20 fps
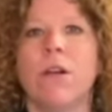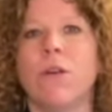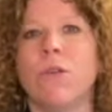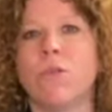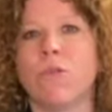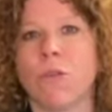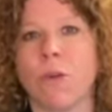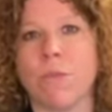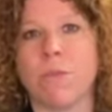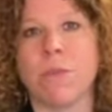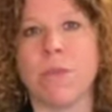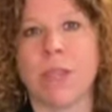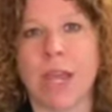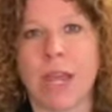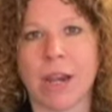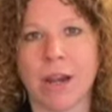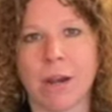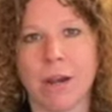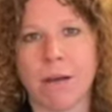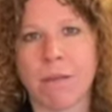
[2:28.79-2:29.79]
From
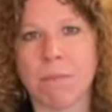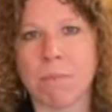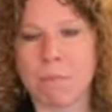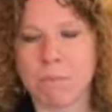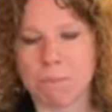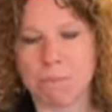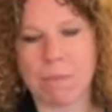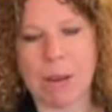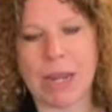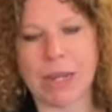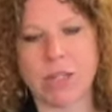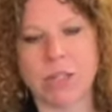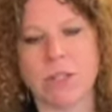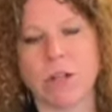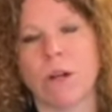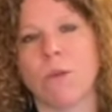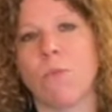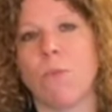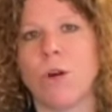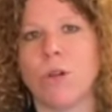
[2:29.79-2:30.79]
there, based
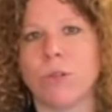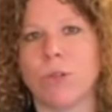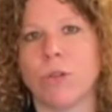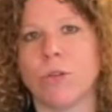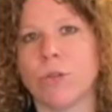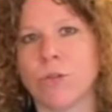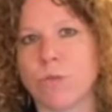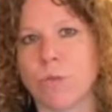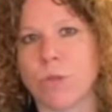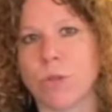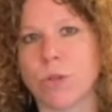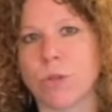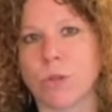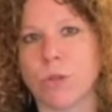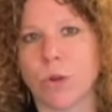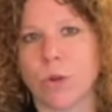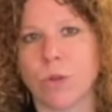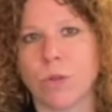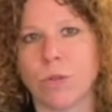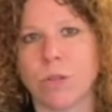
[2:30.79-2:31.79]
on what those
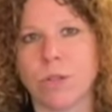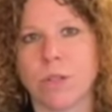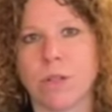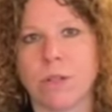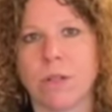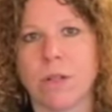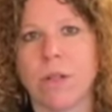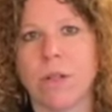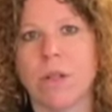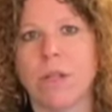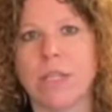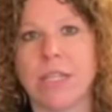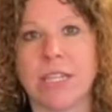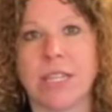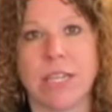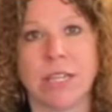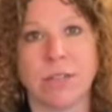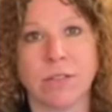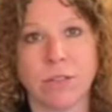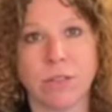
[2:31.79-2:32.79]
results
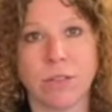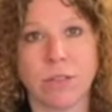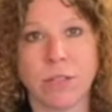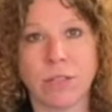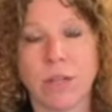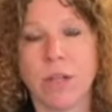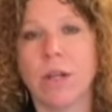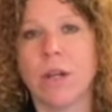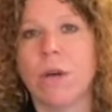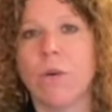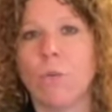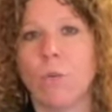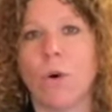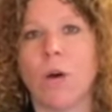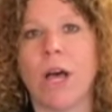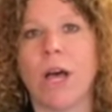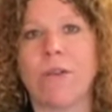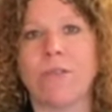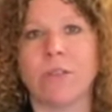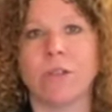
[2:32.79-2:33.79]
yield, we'll
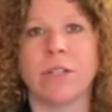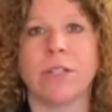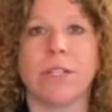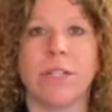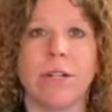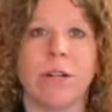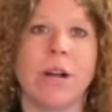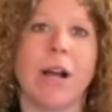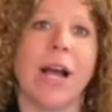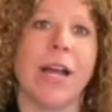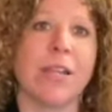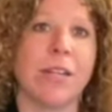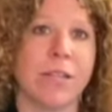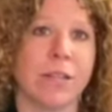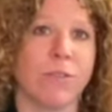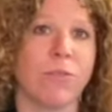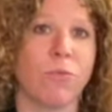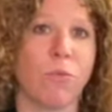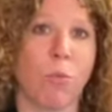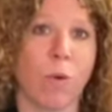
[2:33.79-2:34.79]
have a clear
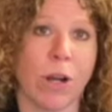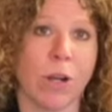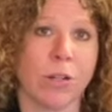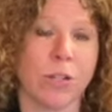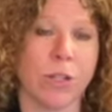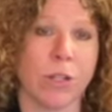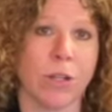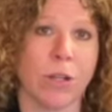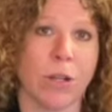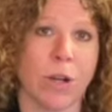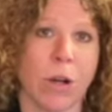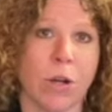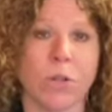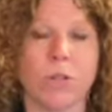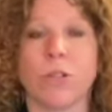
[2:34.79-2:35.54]
idea of where to go.